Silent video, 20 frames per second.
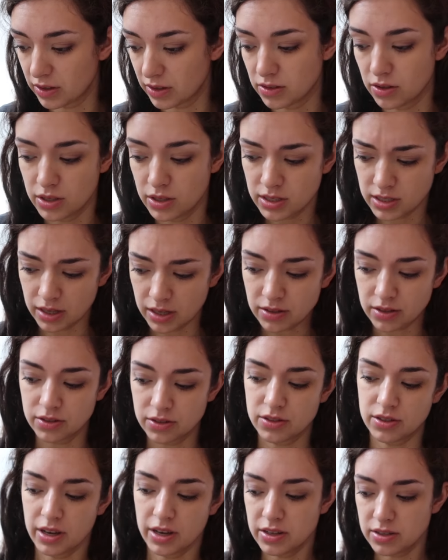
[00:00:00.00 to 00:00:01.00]
So this
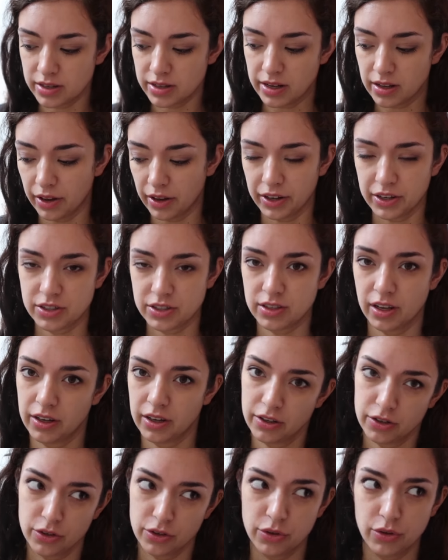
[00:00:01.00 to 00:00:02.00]
sentence is said like it's
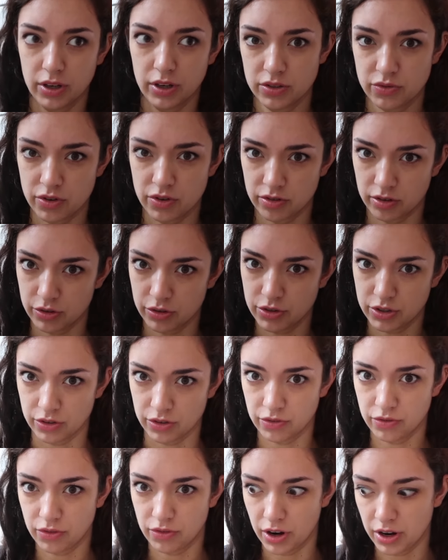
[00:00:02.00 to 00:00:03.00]
like a New Year's
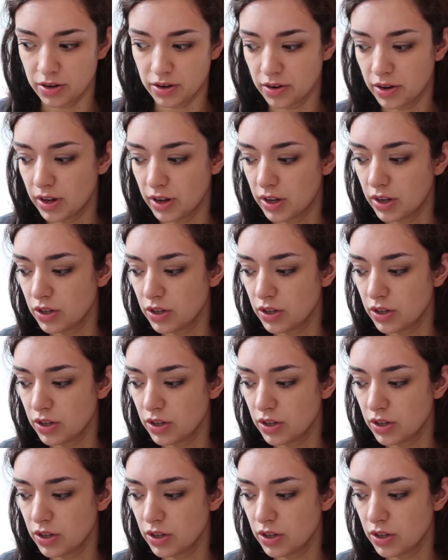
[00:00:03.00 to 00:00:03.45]
resolution, right?